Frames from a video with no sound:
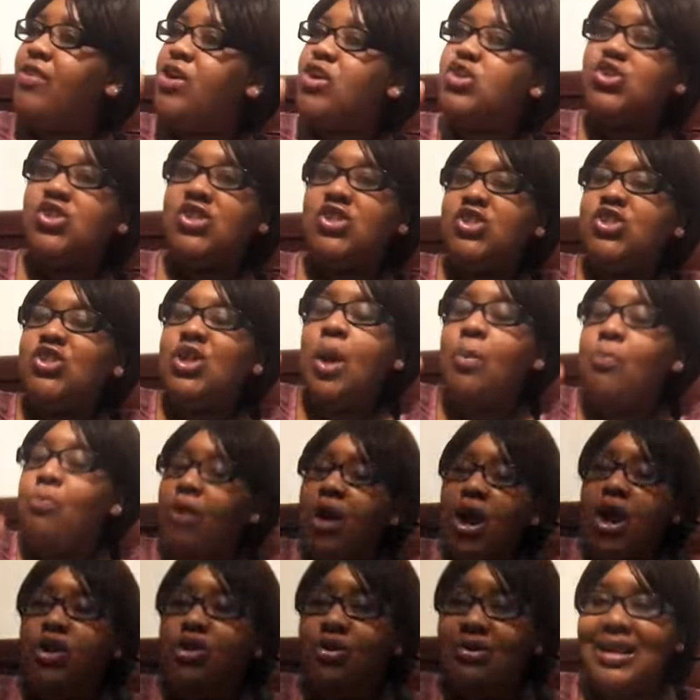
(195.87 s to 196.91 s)
they're
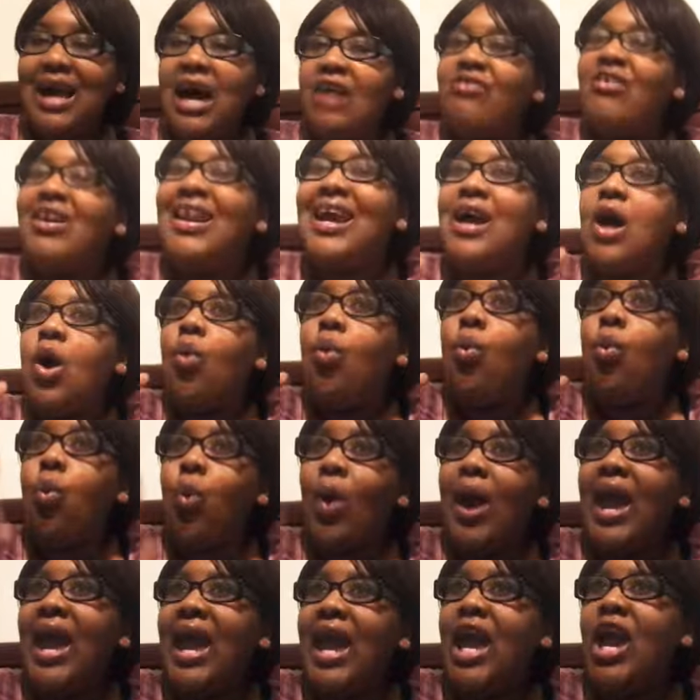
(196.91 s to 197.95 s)
bringing you down. They're like a
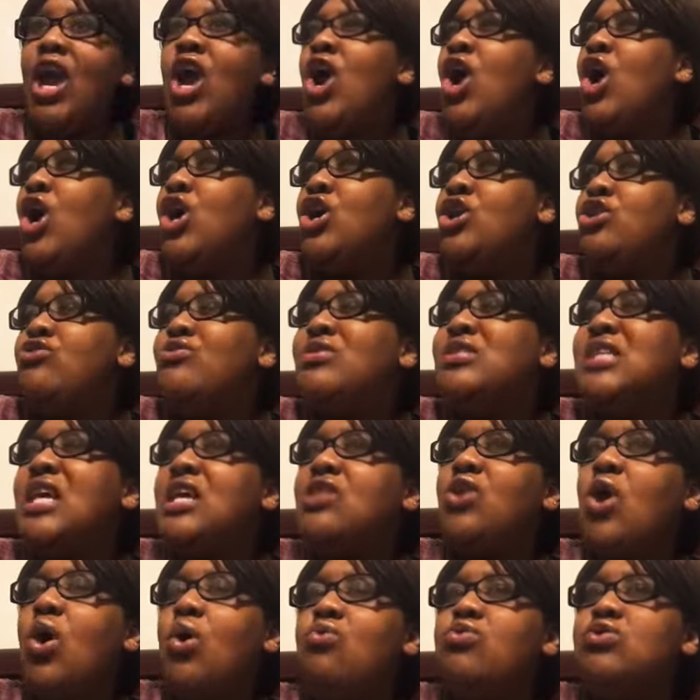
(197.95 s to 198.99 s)
weight. You
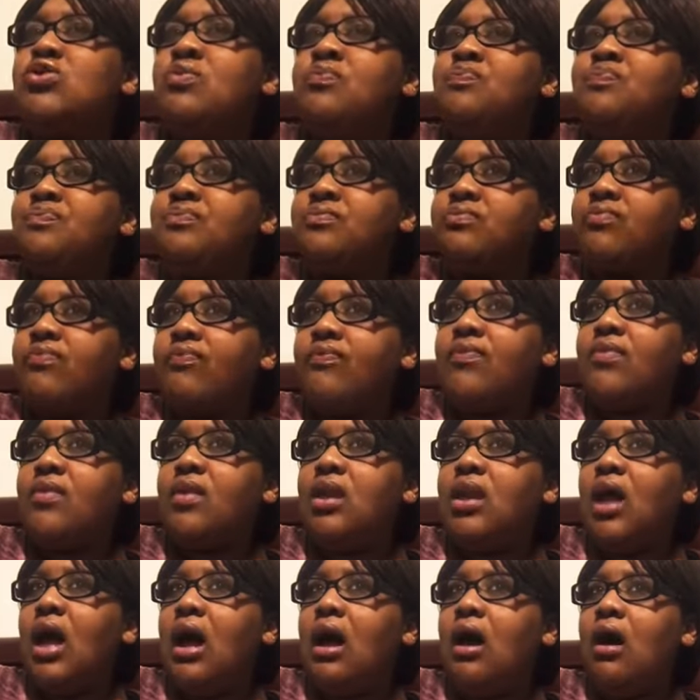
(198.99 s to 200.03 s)
see those
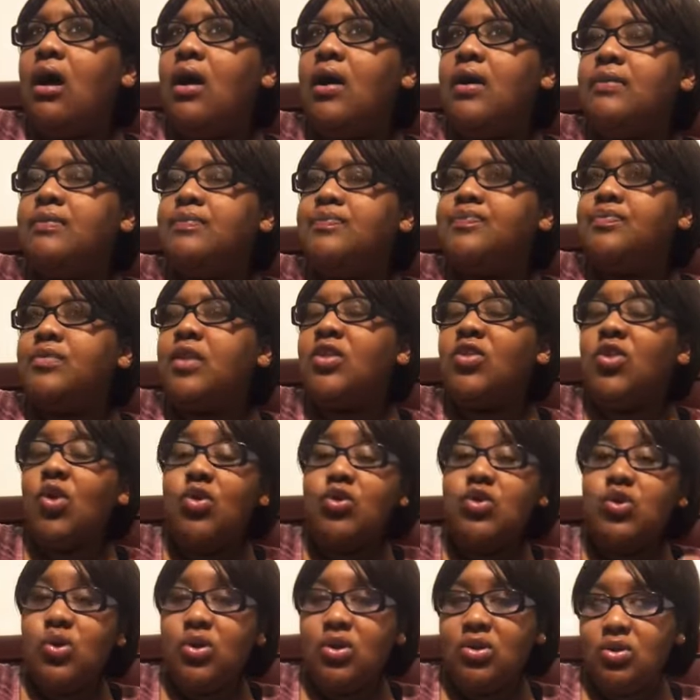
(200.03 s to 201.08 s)

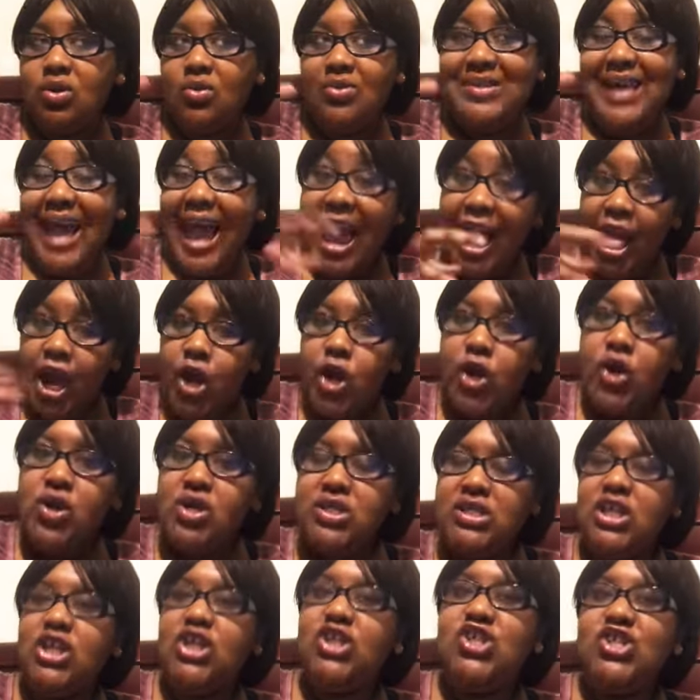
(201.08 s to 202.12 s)

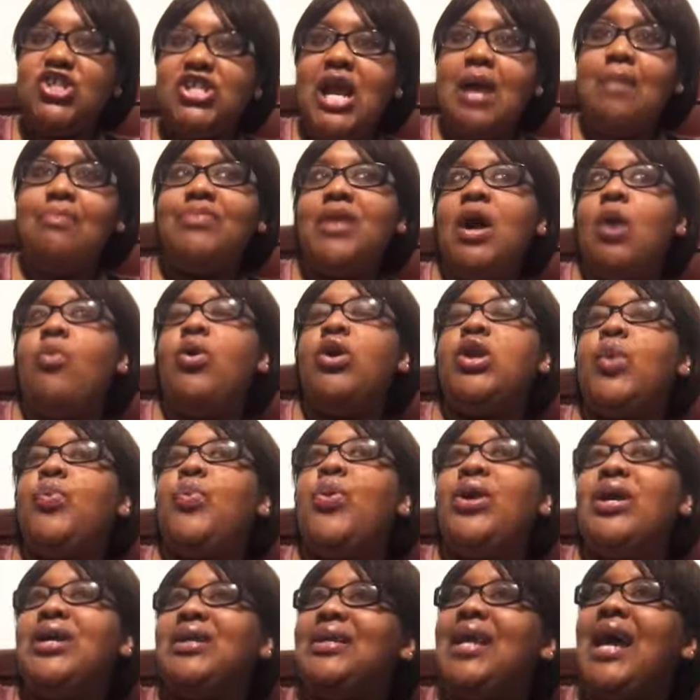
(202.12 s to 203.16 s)
anchors in a ship that when you
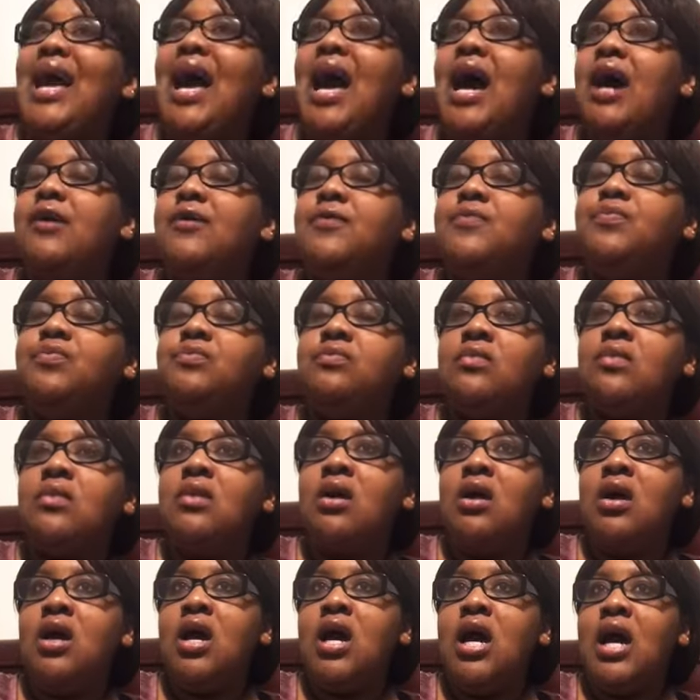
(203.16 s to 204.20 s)
put it down,
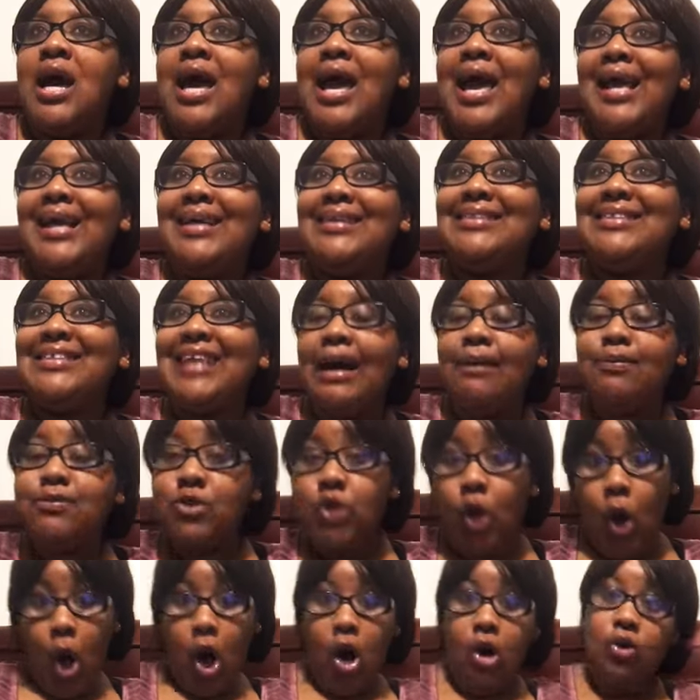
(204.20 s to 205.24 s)
it stops
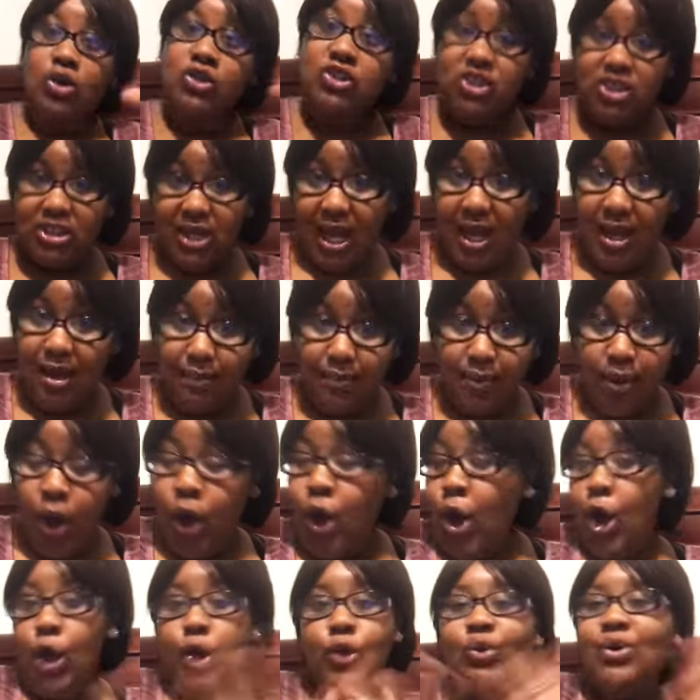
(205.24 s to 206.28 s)
the whole ship.
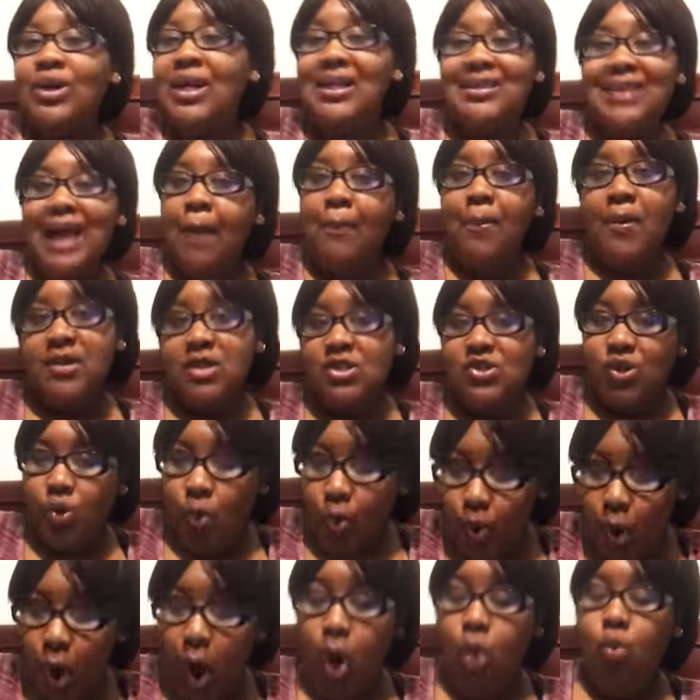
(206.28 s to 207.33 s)
You don't need that person
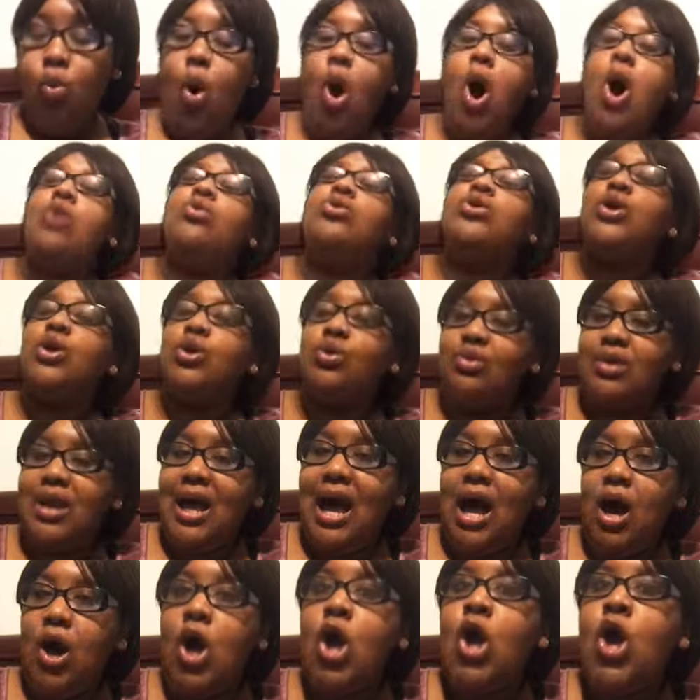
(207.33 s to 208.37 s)
to holding you
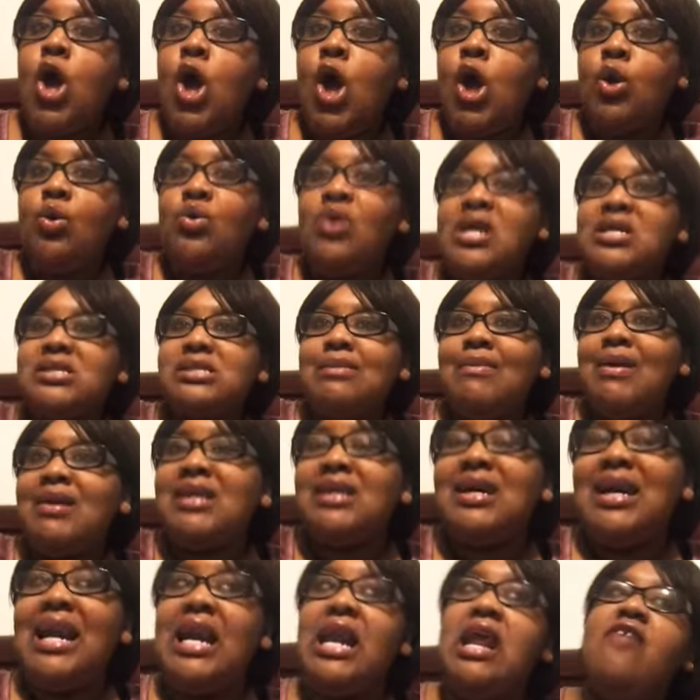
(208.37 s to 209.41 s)
down. You need somebody
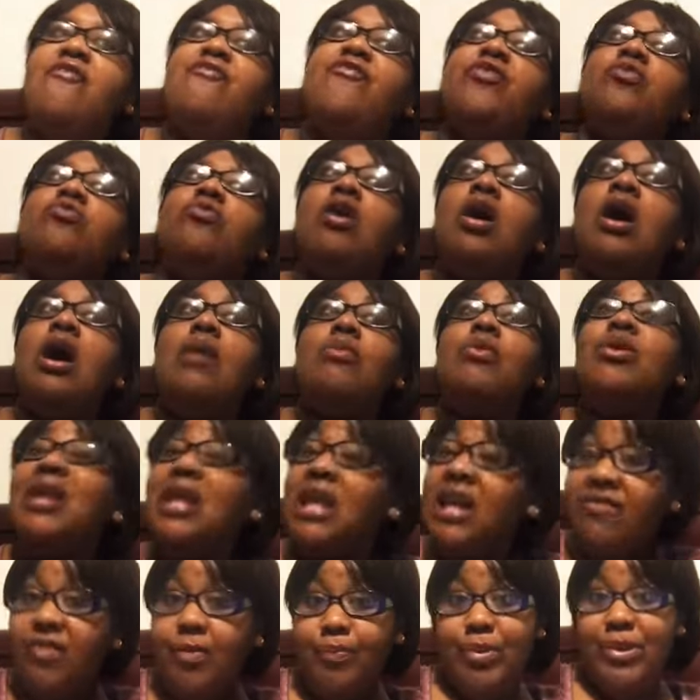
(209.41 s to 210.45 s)
that's going to lift you up. You need
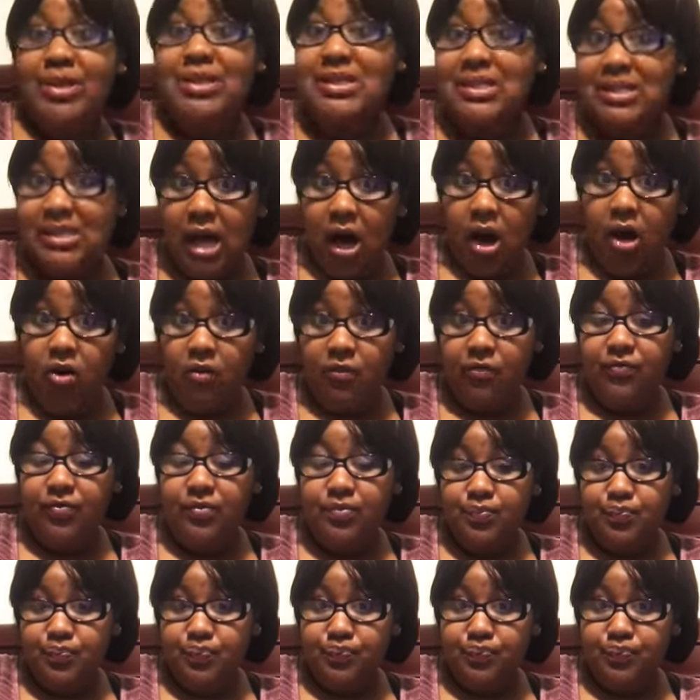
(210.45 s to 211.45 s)
to lift up yourself.